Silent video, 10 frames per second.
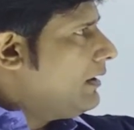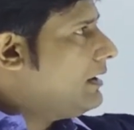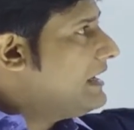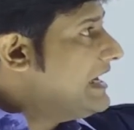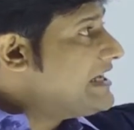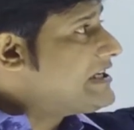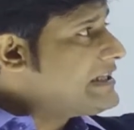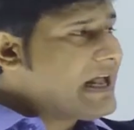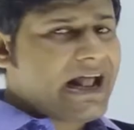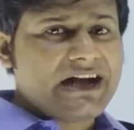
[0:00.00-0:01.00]

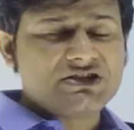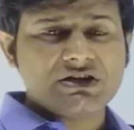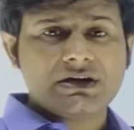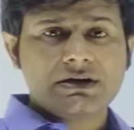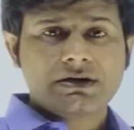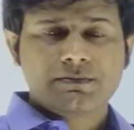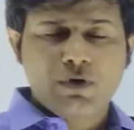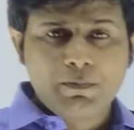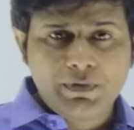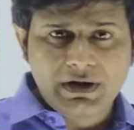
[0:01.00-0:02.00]
listen the lecture
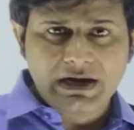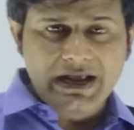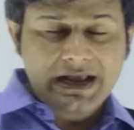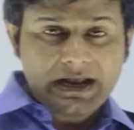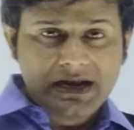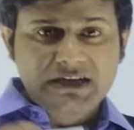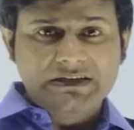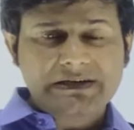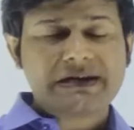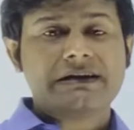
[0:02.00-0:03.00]
properly,
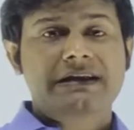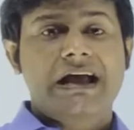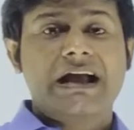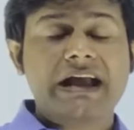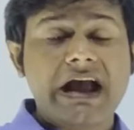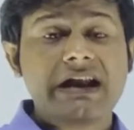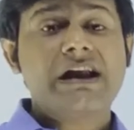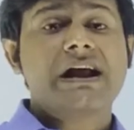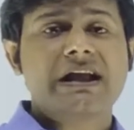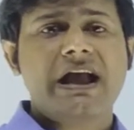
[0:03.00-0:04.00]
listen it again
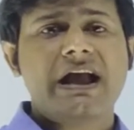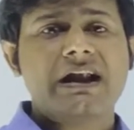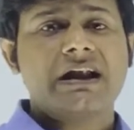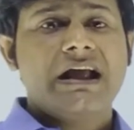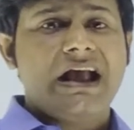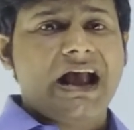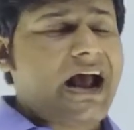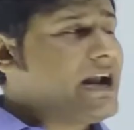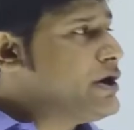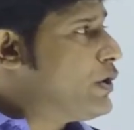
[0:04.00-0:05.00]
and again,
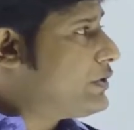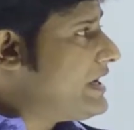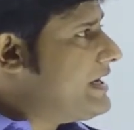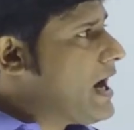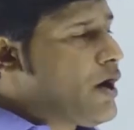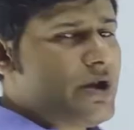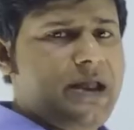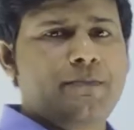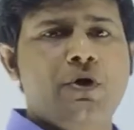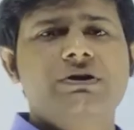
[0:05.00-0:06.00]
and note it down,
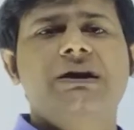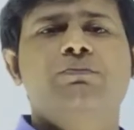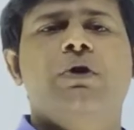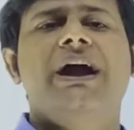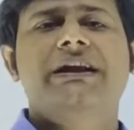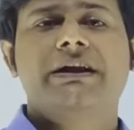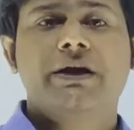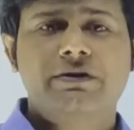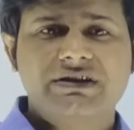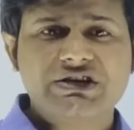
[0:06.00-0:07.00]
important point in
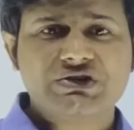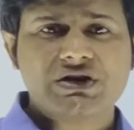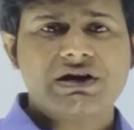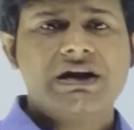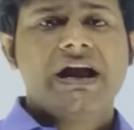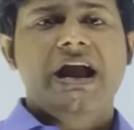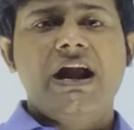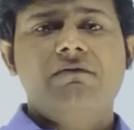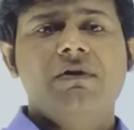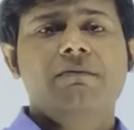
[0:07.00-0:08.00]
your register.
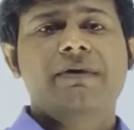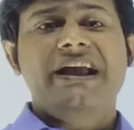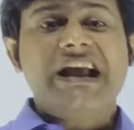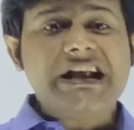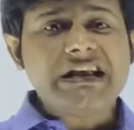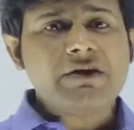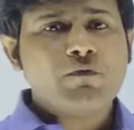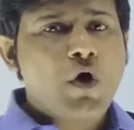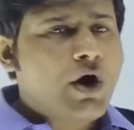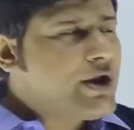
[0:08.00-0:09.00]
It will be easy
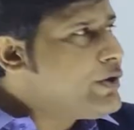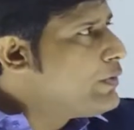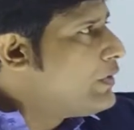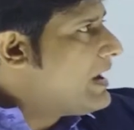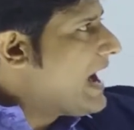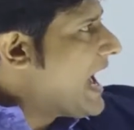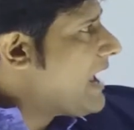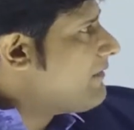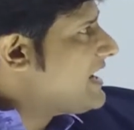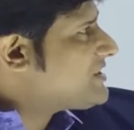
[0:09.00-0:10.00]
for you. I
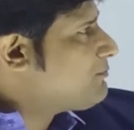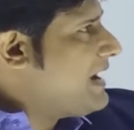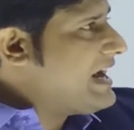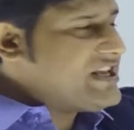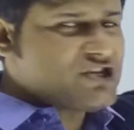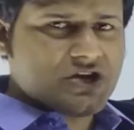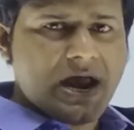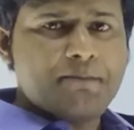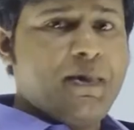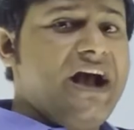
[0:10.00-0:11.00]
have explained
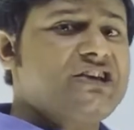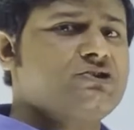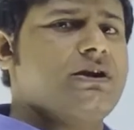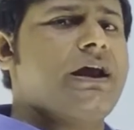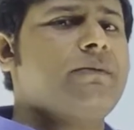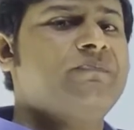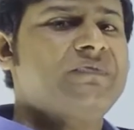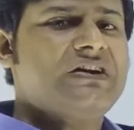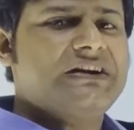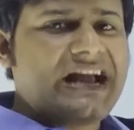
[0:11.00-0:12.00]
step by
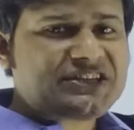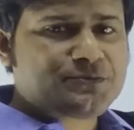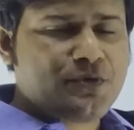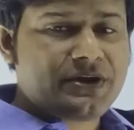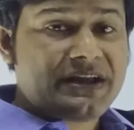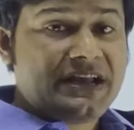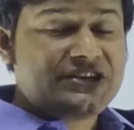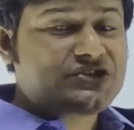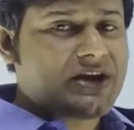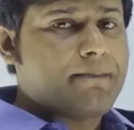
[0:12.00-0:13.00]
step, textbook
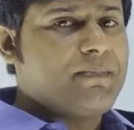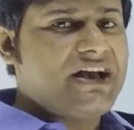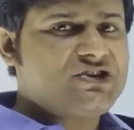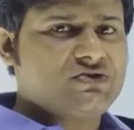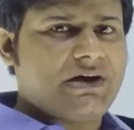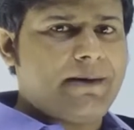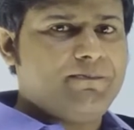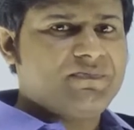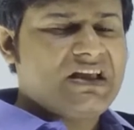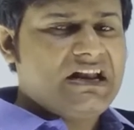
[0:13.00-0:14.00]
step by
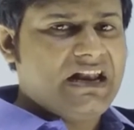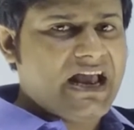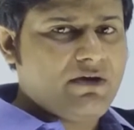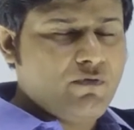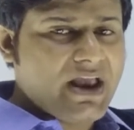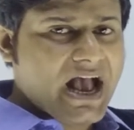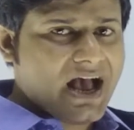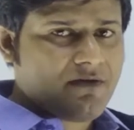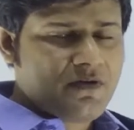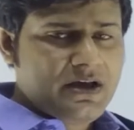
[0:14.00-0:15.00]
step, like we
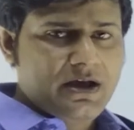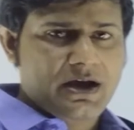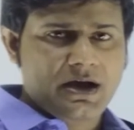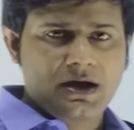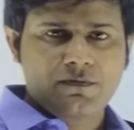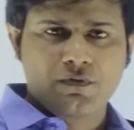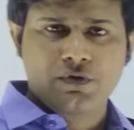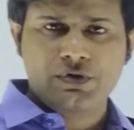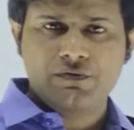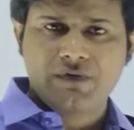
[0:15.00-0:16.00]
have
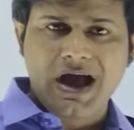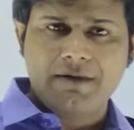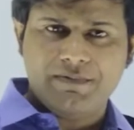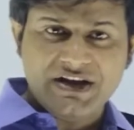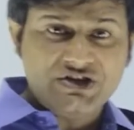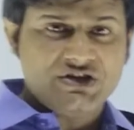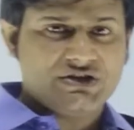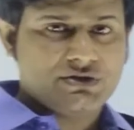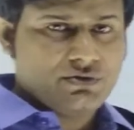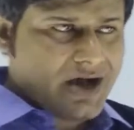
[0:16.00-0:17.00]
4 to 5
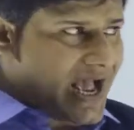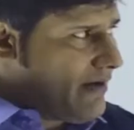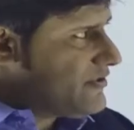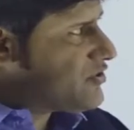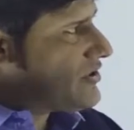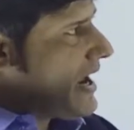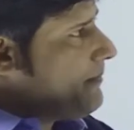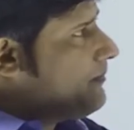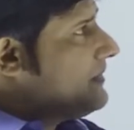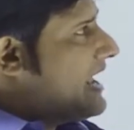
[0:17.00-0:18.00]
pages. So I have
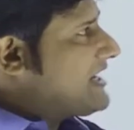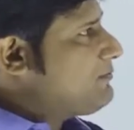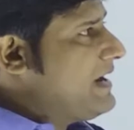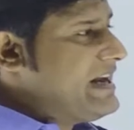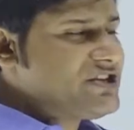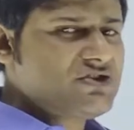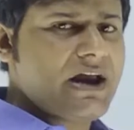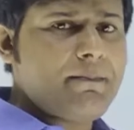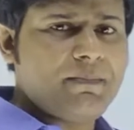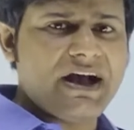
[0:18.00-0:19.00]
explained
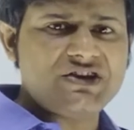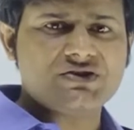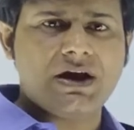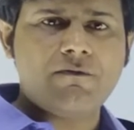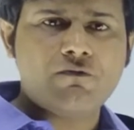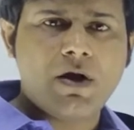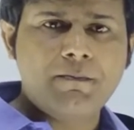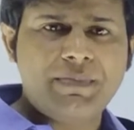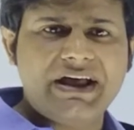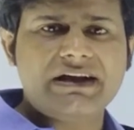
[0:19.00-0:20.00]
step by step
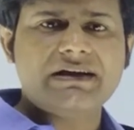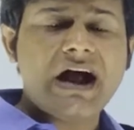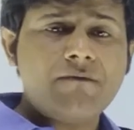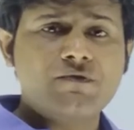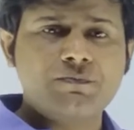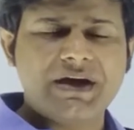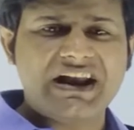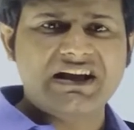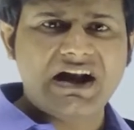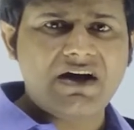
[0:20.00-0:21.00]
from paragraph to
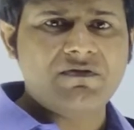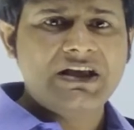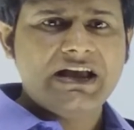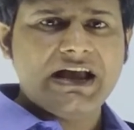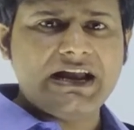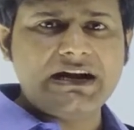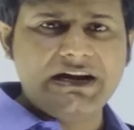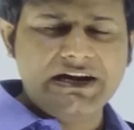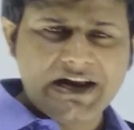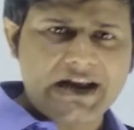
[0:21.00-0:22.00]
paragraph in a
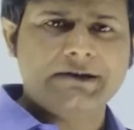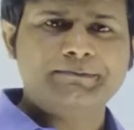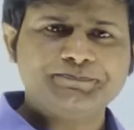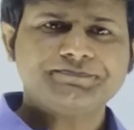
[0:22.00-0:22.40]
detail.